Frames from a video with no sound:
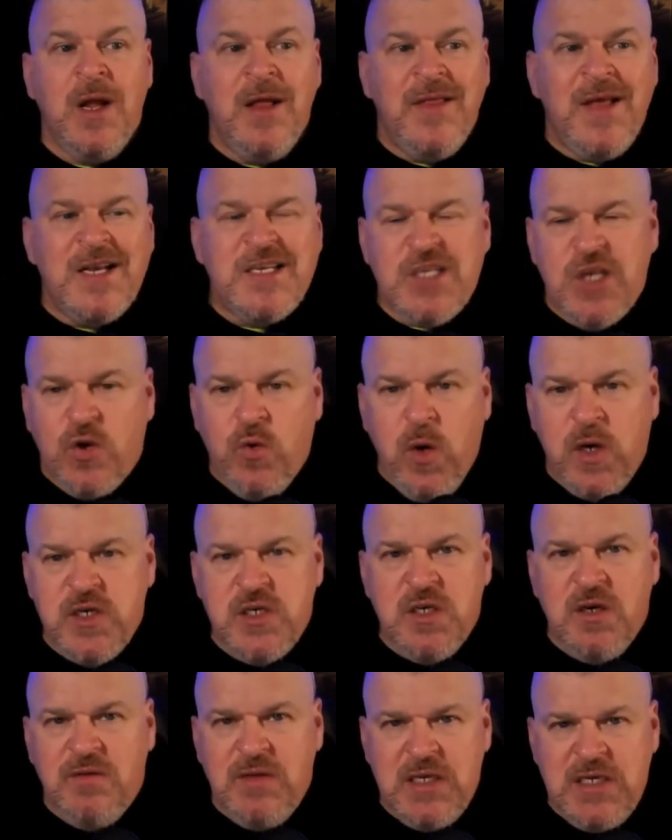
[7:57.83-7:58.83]
That's the
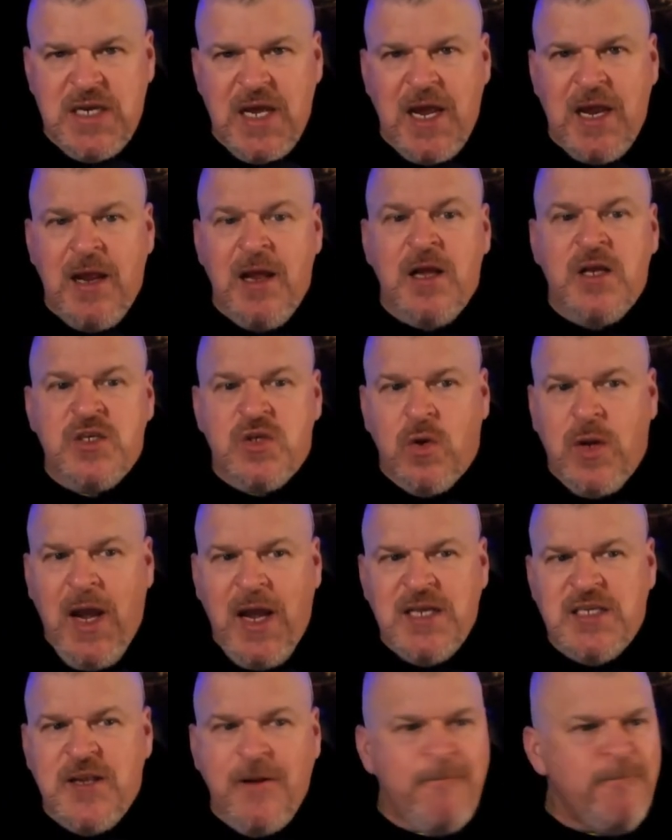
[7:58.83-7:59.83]
question of the day. So,
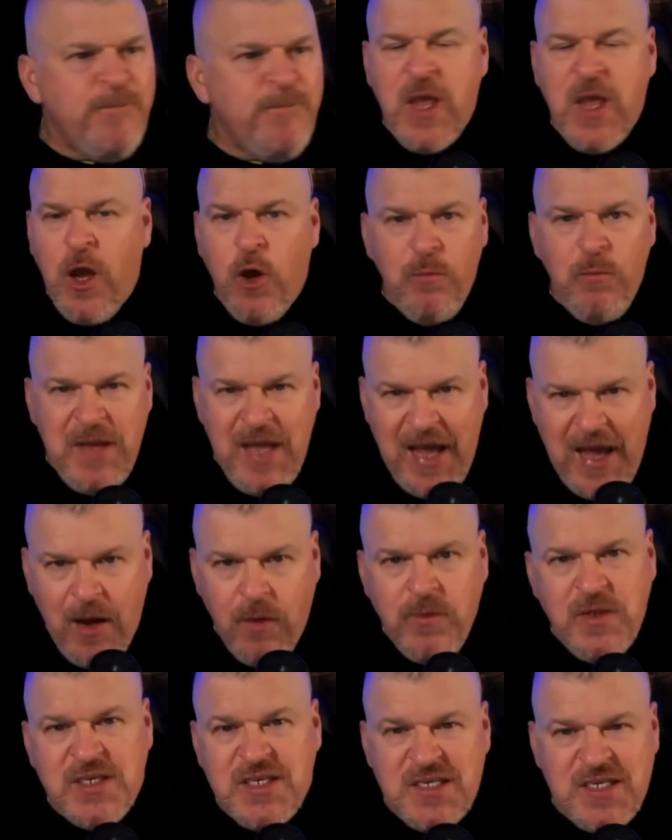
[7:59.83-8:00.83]
guys, help me
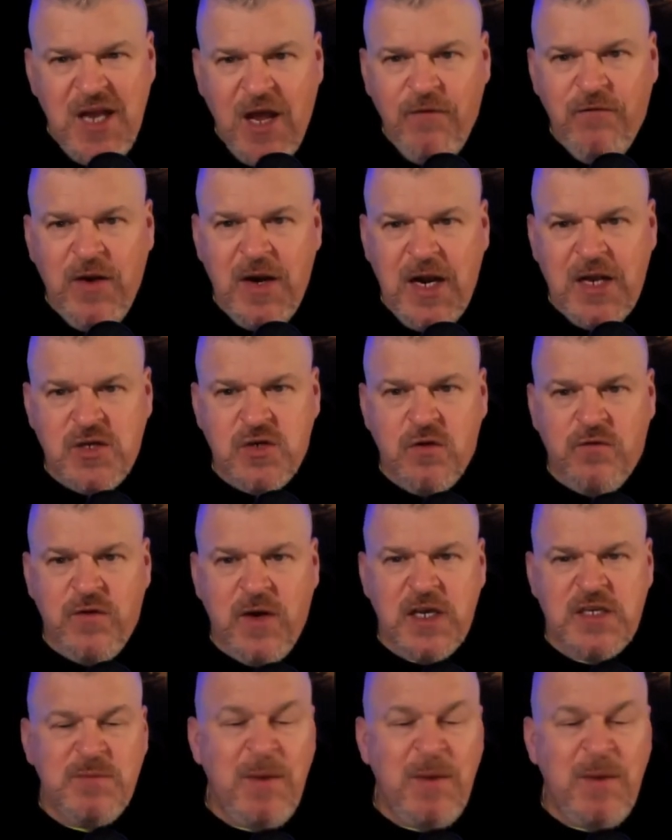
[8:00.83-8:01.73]
out. This is not financial advice.